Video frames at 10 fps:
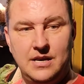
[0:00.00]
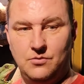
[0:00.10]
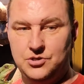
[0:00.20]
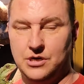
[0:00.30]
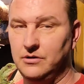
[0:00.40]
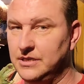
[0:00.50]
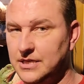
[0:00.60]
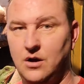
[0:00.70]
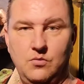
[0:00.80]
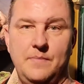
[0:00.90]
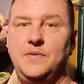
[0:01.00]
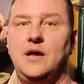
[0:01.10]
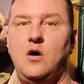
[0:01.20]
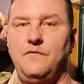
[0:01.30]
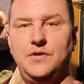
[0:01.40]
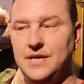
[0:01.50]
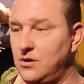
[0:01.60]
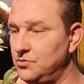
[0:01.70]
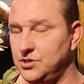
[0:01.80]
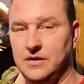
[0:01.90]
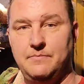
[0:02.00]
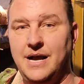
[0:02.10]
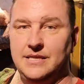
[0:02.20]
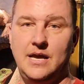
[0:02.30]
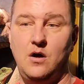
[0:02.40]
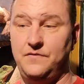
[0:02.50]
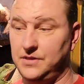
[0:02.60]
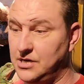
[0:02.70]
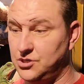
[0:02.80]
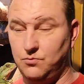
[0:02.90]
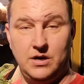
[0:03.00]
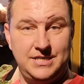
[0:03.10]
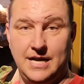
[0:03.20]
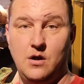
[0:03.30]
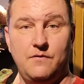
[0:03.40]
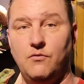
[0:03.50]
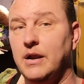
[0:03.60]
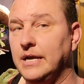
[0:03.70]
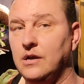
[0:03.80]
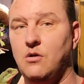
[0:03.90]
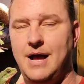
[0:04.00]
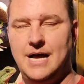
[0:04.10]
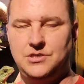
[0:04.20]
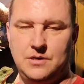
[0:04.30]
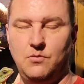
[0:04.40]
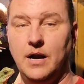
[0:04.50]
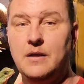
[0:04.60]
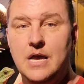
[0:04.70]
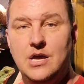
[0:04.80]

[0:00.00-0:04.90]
They don't generally tail whip that often. They don't generally bite that often. They just want to take off running and go hide somewhere.